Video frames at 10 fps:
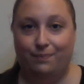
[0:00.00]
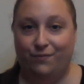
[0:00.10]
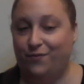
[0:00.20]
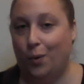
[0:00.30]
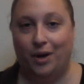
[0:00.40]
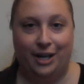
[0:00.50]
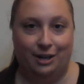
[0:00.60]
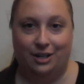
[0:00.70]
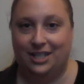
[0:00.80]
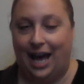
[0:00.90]
4
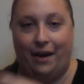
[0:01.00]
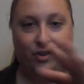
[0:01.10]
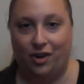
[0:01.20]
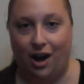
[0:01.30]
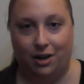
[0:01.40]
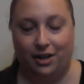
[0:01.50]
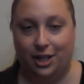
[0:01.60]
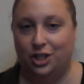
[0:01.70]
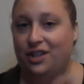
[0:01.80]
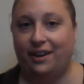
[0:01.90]
years after
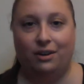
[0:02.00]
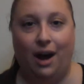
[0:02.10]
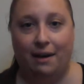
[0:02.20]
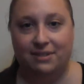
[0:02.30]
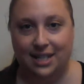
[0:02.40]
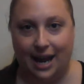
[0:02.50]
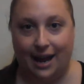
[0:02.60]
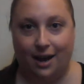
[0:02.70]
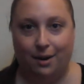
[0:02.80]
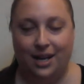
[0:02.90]
college, their lives
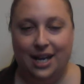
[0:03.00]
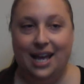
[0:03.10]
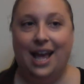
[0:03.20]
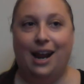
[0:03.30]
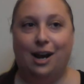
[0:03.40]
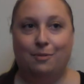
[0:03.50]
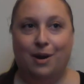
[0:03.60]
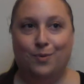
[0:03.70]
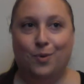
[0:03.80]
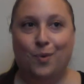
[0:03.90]
now. And I
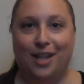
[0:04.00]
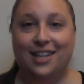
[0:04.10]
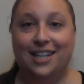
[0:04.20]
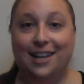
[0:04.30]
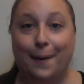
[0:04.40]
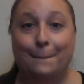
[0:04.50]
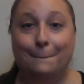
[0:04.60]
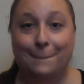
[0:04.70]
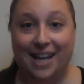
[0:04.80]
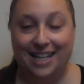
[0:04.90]
remember one thing that
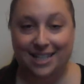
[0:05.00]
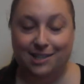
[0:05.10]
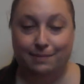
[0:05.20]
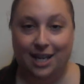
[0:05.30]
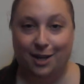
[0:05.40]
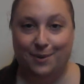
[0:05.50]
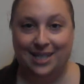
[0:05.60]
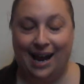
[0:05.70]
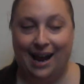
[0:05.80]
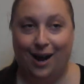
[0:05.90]
amazed me was
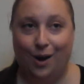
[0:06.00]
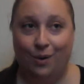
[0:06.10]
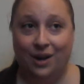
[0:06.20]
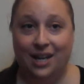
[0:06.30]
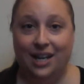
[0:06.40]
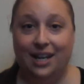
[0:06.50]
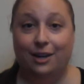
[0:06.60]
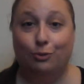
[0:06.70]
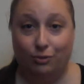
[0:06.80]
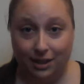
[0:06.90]
how
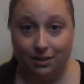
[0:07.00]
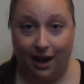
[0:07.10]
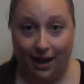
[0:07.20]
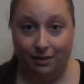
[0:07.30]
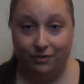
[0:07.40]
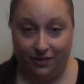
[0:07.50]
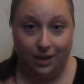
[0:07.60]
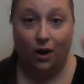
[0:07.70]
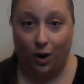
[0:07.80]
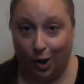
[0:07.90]
in real life, in
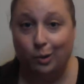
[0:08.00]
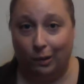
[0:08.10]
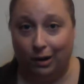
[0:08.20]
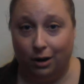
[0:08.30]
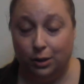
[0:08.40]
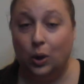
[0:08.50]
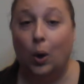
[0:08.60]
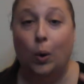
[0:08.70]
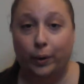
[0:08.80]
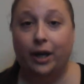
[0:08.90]
our world,
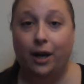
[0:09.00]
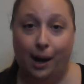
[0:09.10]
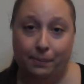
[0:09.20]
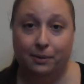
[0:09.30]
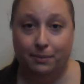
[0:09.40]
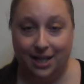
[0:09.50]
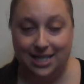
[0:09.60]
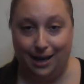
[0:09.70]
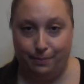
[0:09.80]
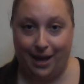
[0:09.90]
only a couple months
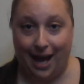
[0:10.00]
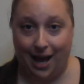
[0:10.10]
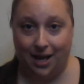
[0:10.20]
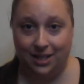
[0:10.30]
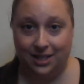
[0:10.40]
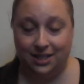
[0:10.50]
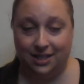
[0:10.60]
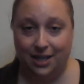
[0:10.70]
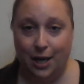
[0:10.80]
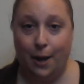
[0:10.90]
had passed,
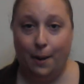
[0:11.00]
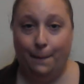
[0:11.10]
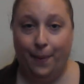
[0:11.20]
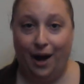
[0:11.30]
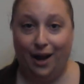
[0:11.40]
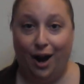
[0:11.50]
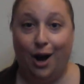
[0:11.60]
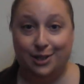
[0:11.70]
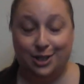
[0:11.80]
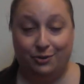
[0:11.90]
but
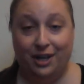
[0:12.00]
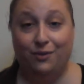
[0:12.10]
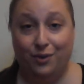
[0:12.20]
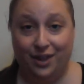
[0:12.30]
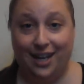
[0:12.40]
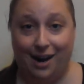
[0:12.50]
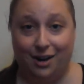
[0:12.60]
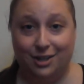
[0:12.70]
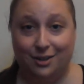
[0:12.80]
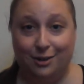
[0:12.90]
on screen for the
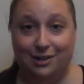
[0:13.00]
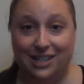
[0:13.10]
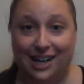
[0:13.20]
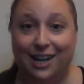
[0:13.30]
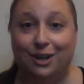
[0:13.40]
characters, it